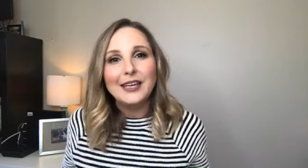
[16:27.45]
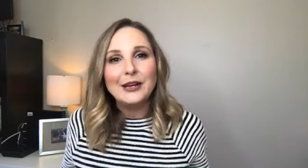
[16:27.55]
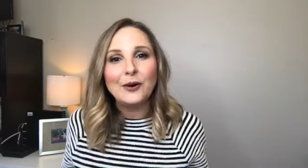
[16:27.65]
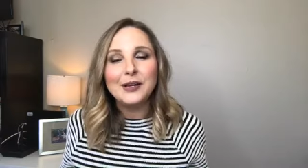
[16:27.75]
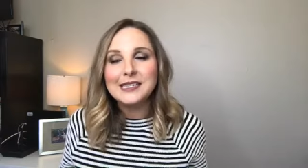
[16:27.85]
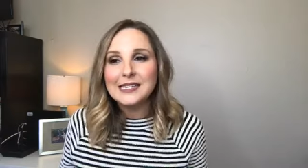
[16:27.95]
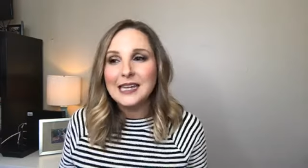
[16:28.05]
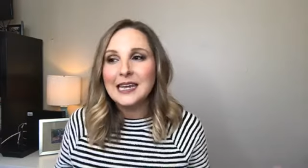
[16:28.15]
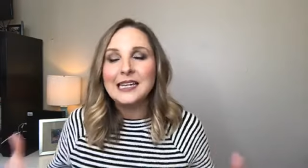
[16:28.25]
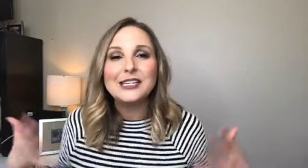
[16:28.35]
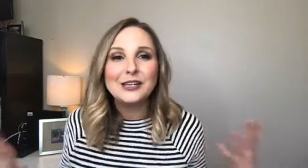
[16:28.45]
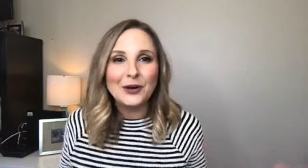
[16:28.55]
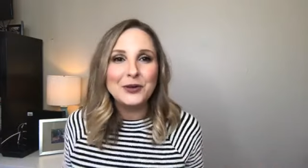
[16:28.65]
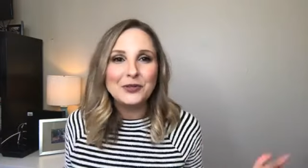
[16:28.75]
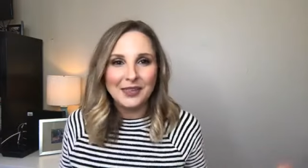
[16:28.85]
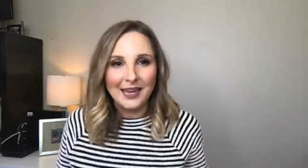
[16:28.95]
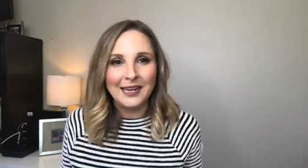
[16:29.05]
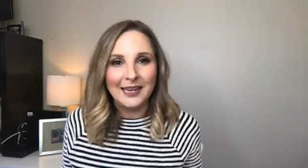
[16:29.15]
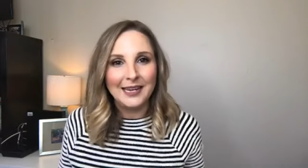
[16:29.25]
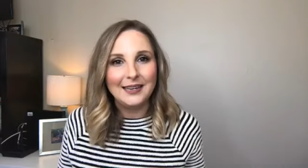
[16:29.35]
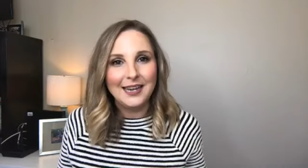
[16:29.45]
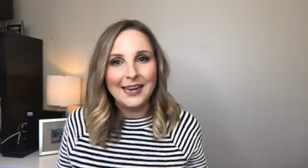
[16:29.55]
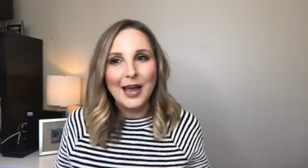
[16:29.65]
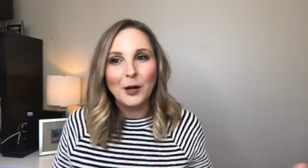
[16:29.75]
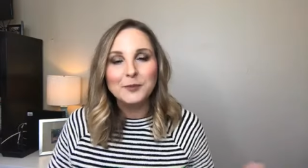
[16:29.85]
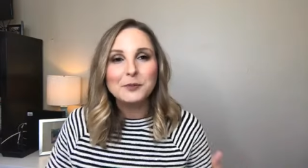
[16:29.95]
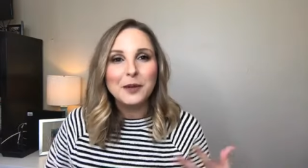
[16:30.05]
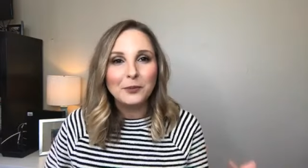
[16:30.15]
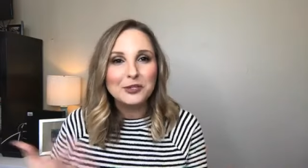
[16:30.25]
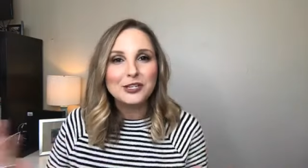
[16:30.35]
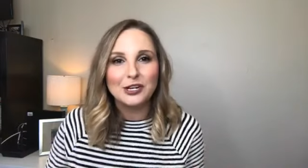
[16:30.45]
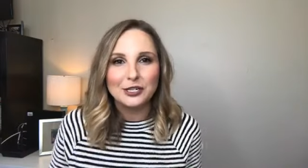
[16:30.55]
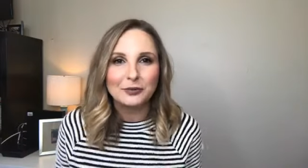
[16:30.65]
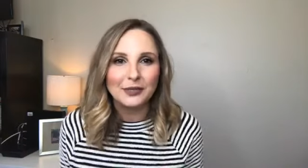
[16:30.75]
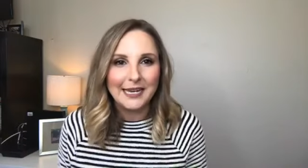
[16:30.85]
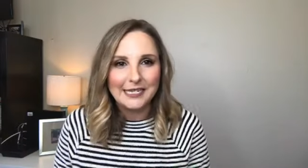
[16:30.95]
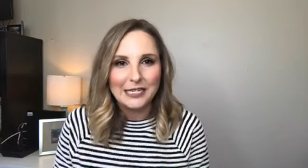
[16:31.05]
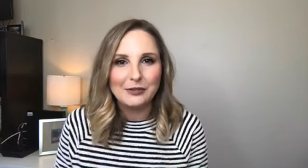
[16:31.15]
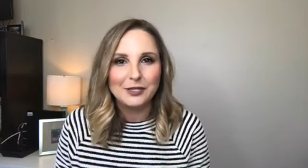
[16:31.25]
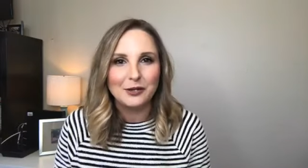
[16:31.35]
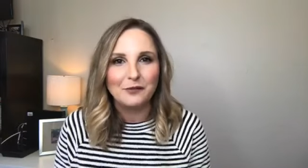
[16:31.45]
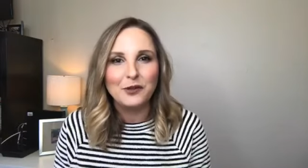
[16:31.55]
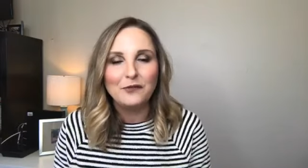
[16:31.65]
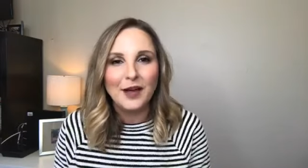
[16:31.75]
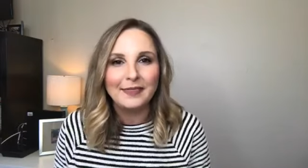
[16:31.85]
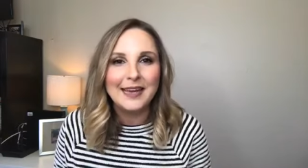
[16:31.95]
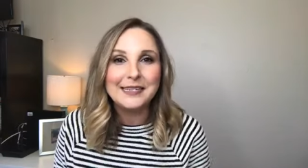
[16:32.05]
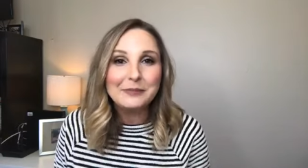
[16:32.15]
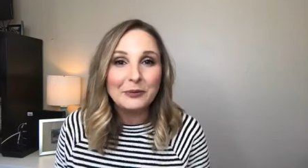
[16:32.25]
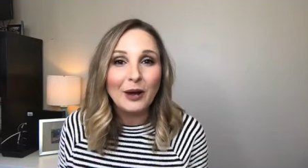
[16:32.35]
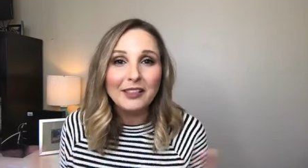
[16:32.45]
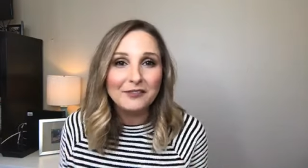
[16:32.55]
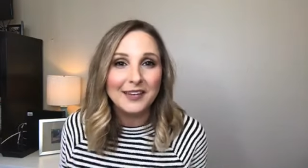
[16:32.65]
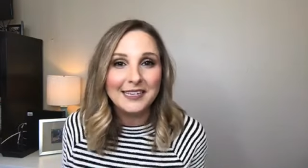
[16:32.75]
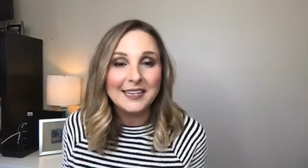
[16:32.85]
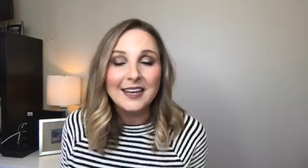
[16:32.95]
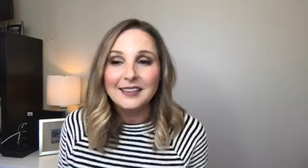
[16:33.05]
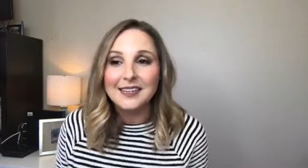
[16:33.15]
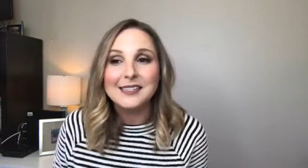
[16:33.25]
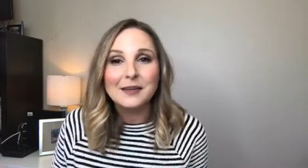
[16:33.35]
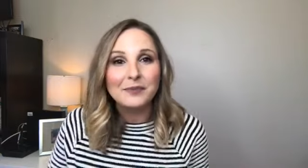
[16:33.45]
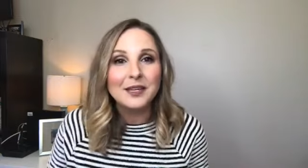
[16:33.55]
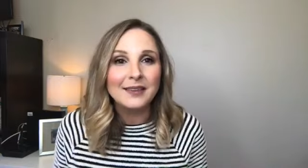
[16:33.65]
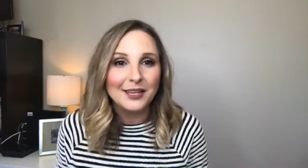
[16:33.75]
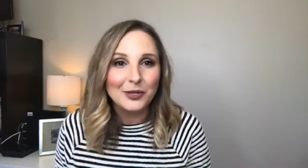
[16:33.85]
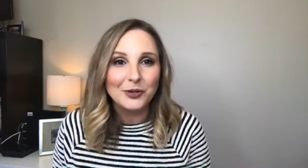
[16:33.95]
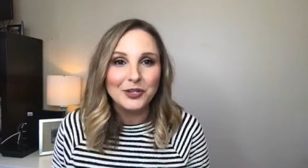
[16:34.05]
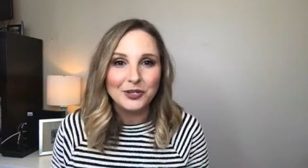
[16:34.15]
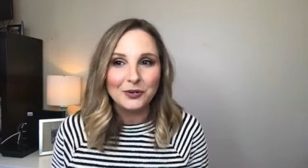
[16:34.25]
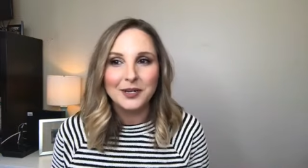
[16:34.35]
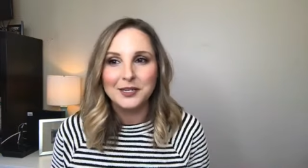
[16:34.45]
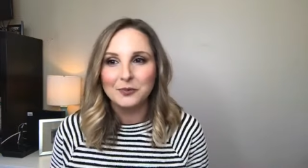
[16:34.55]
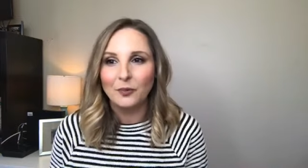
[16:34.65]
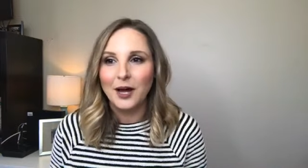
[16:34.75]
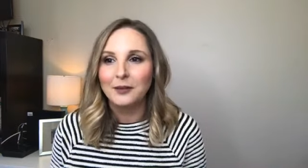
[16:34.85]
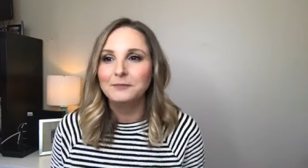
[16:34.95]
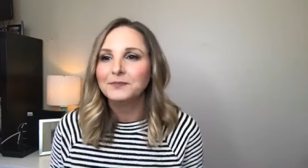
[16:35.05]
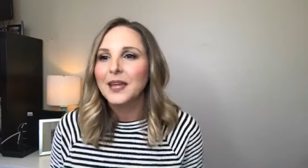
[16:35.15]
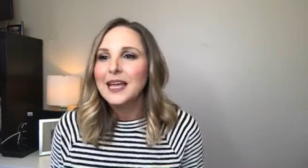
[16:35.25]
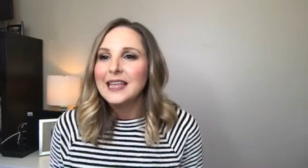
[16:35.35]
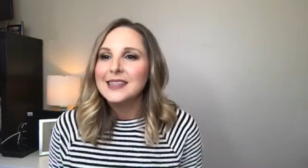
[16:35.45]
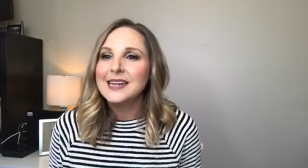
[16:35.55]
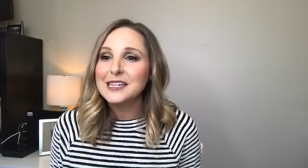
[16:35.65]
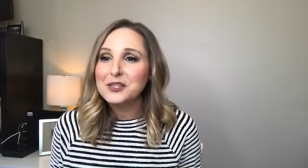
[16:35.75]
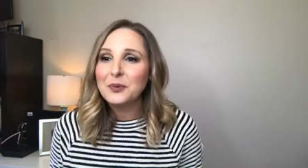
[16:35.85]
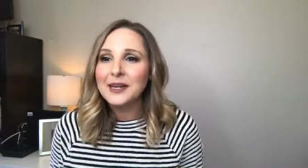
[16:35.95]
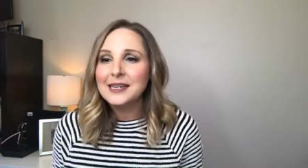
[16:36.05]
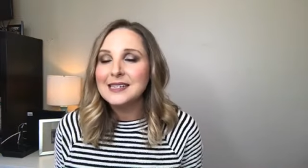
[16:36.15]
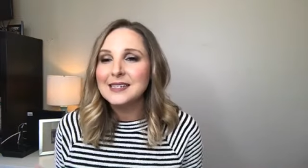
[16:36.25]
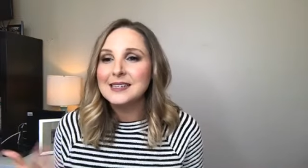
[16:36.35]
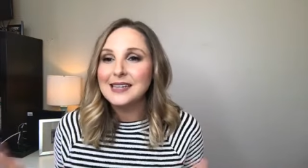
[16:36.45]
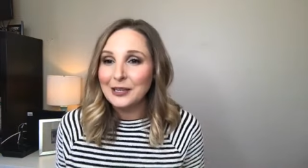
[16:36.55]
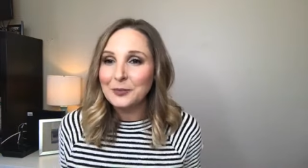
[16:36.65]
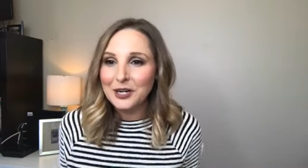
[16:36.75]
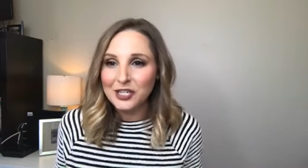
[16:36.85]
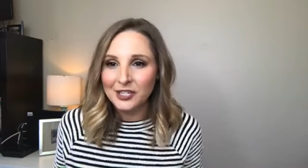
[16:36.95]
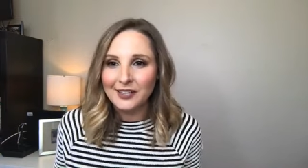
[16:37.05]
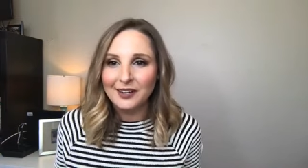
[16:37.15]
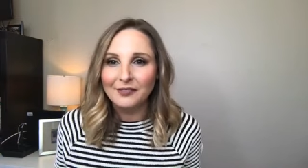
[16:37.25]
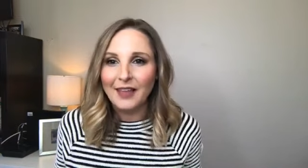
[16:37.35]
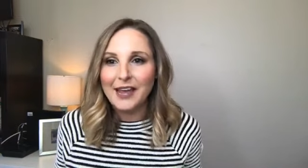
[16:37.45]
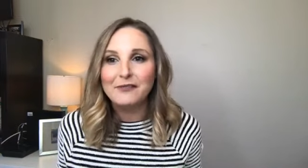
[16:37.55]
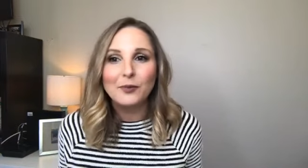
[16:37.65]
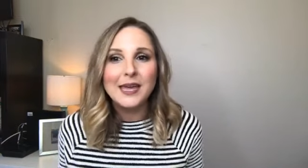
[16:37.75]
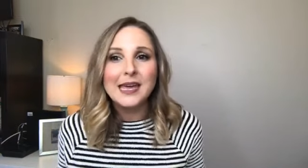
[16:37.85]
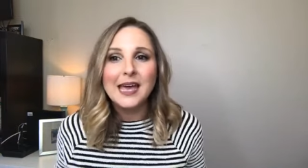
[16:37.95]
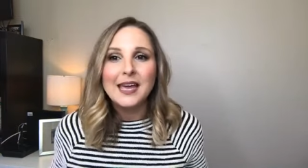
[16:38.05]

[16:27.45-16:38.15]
getting to know you thing, and it helps people start to relate to you. So if you find that to be relevant, that's something that you could do as well. The next one is a celebration of life week,